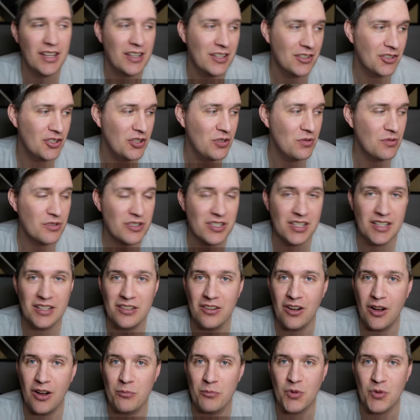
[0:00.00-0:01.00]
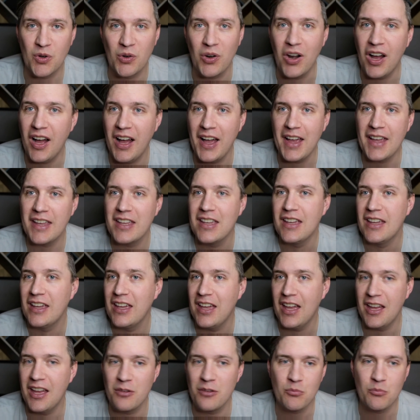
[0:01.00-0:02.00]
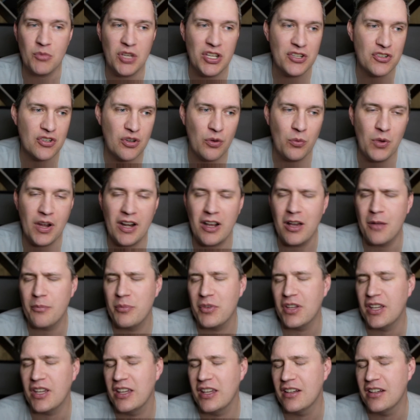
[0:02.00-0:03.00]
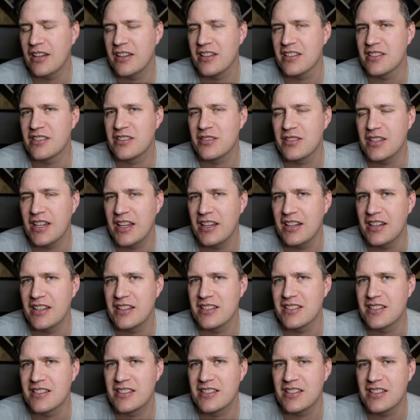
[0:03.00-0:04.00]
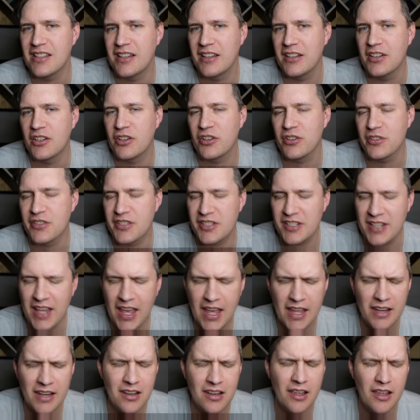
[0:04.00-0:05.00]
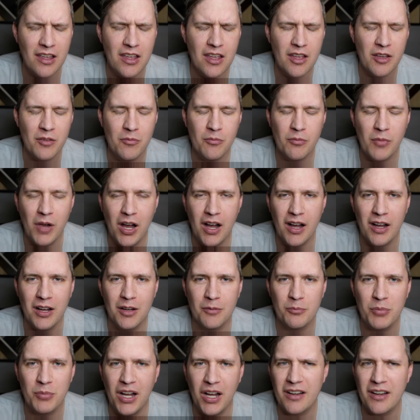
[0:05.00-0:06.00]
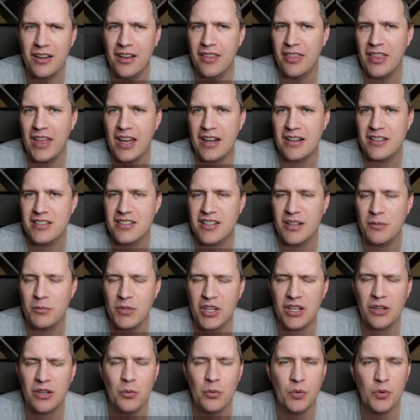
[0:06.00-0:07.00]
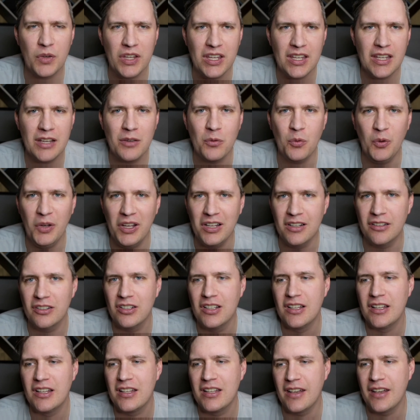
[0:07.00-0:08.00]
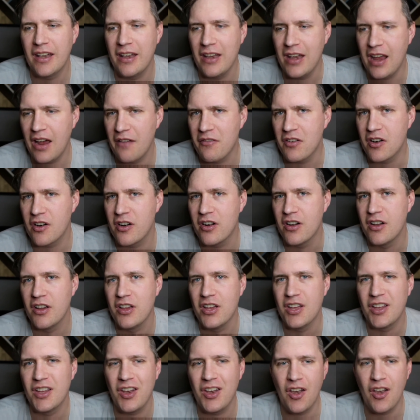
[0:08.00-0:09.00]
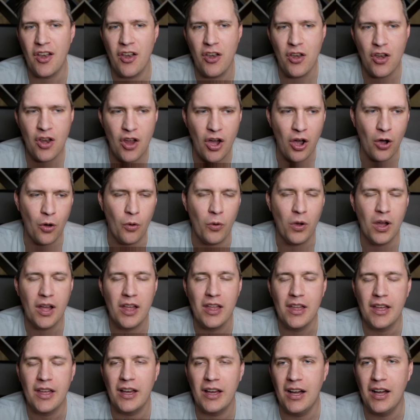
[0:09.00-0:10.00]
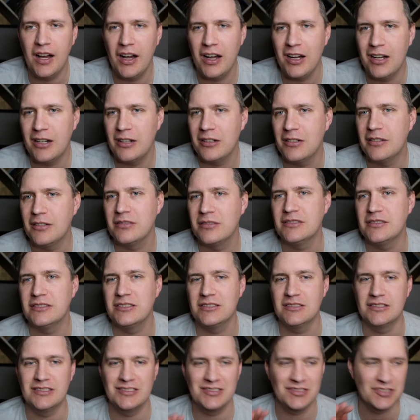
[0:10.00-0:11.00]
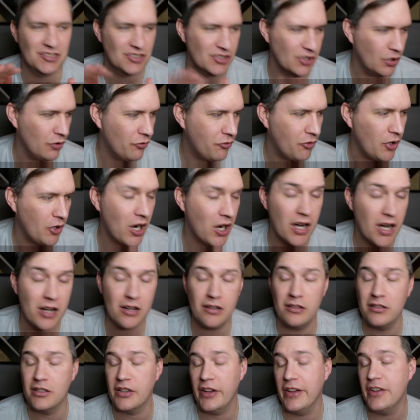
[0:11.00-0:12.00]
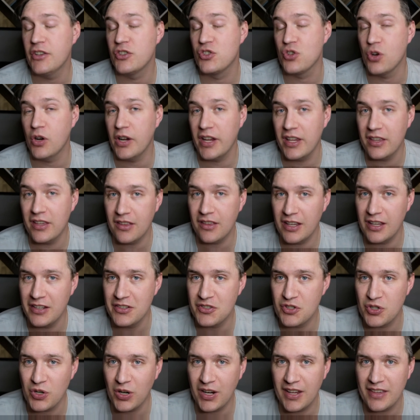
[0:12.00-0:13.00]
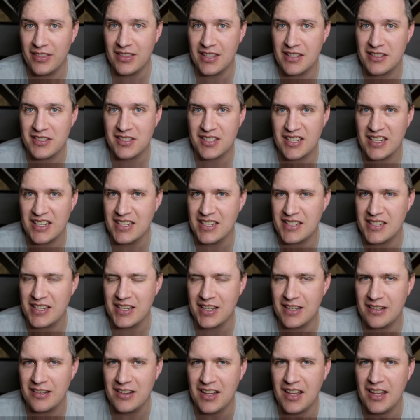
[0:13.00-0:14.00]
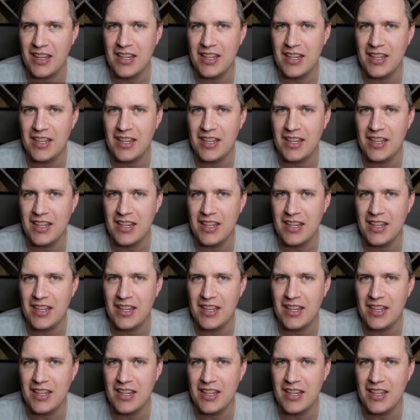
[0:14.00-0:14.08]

used it on Mariah, and Misha went up in her stead. But that is something we will never know. So far, enjoying this season.